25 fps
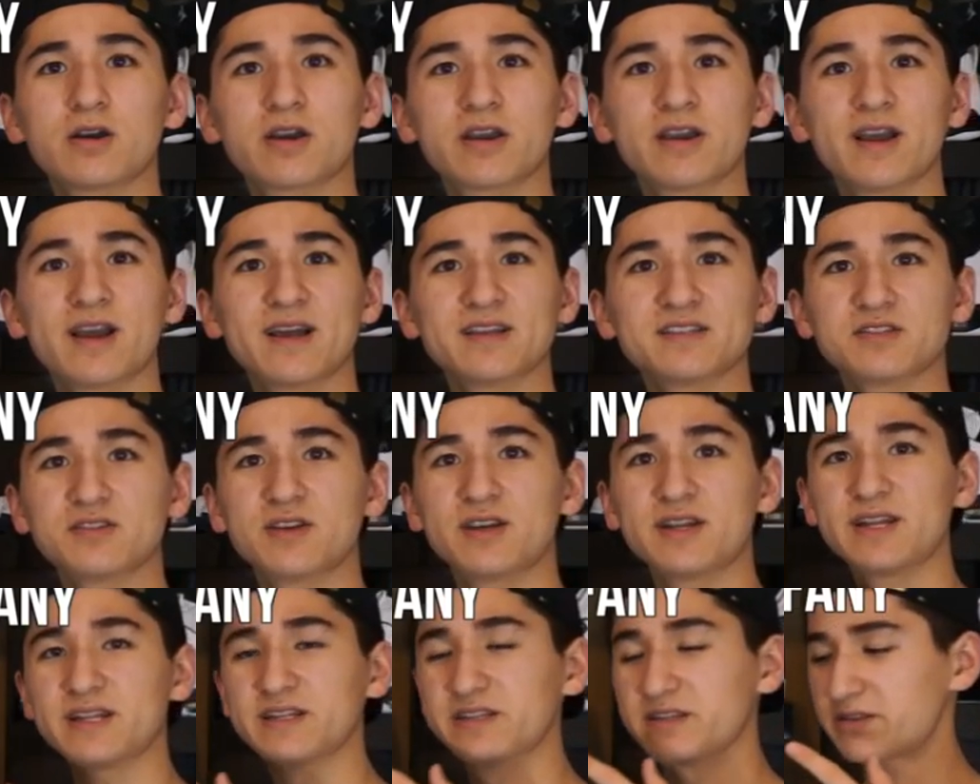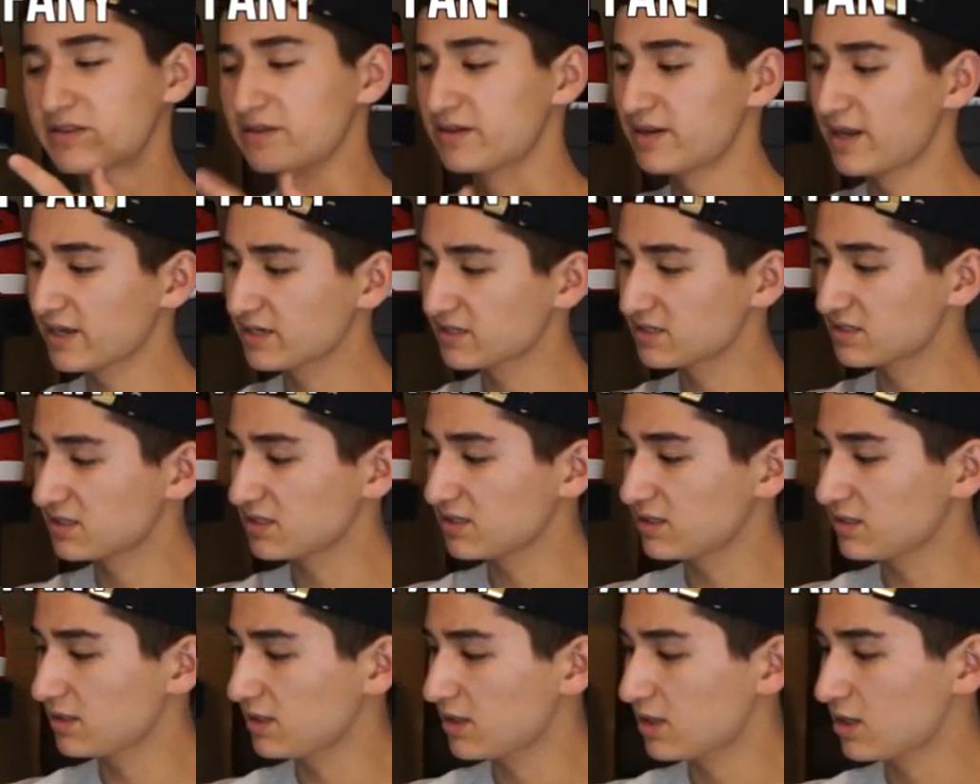Okay guys, so getting to the next
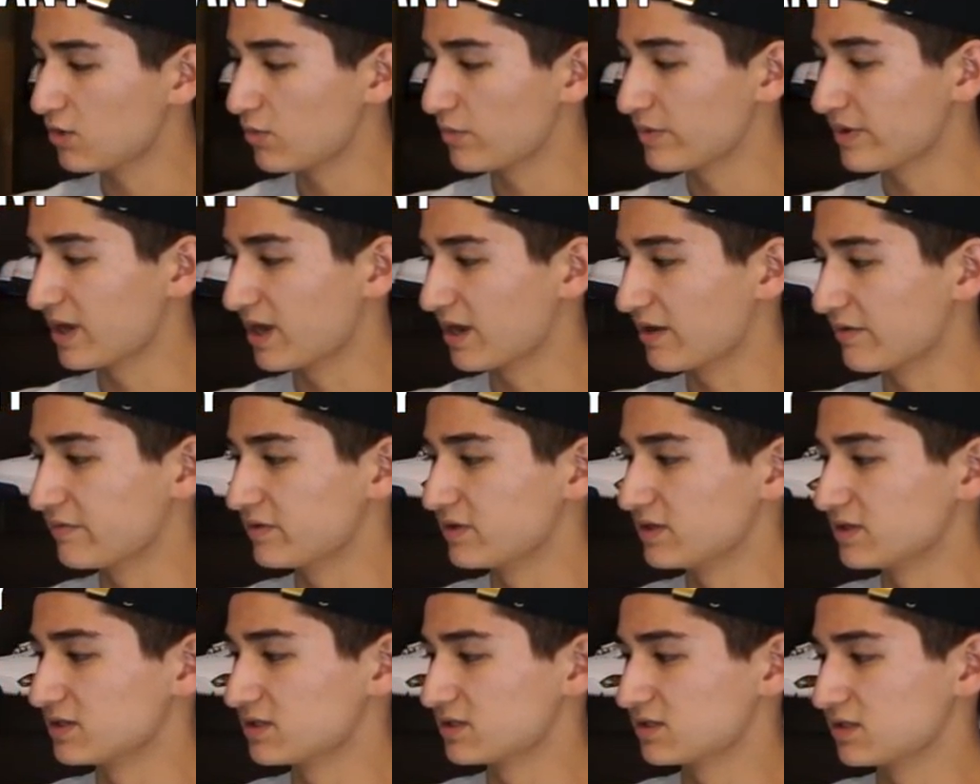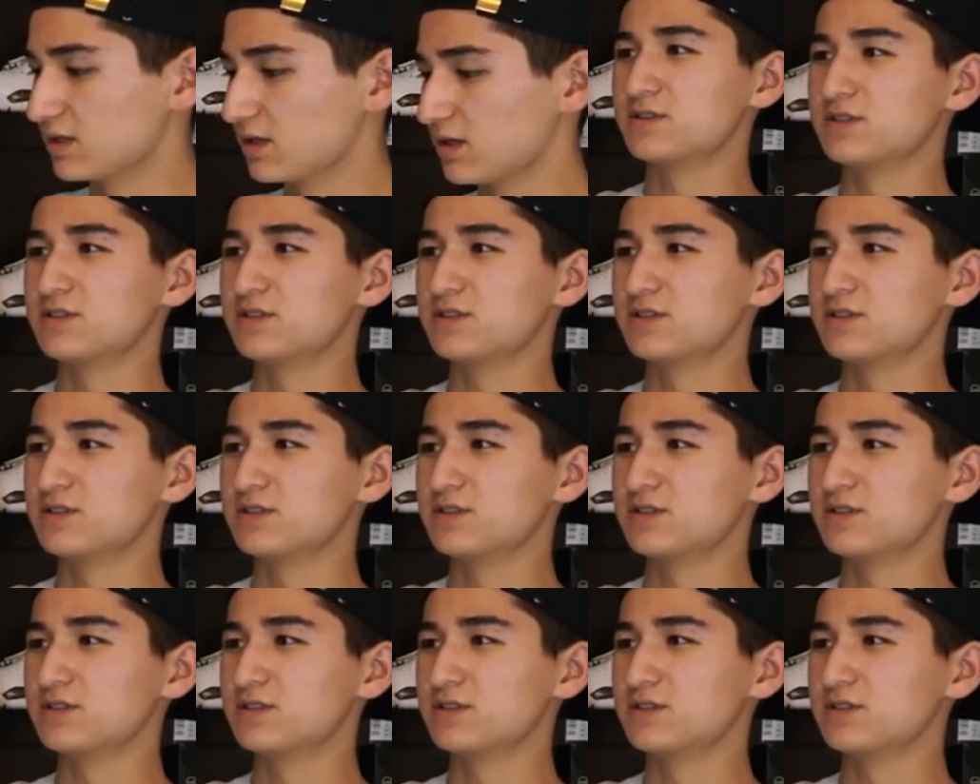tee, we have this